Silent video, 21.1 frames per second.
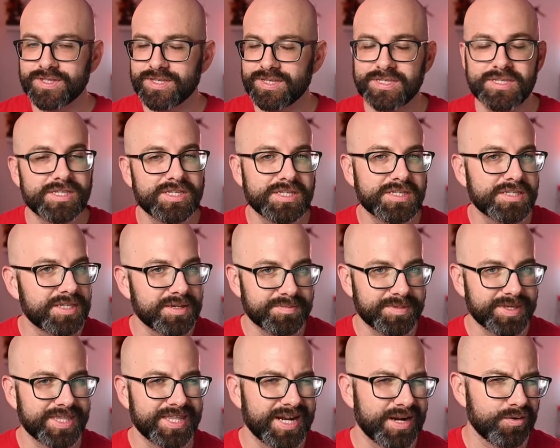this isn't
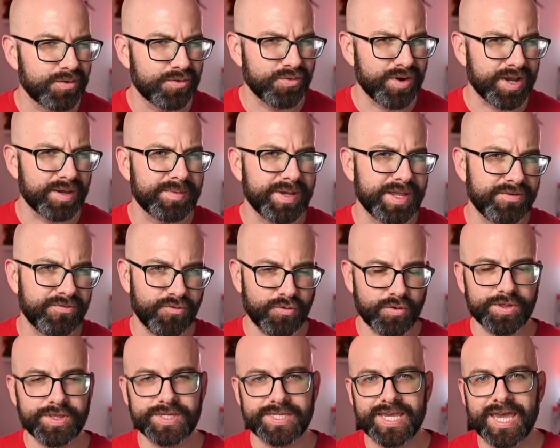something that I would recommend
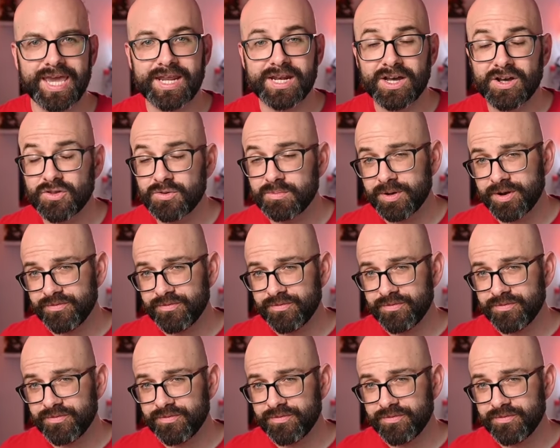for this handheld.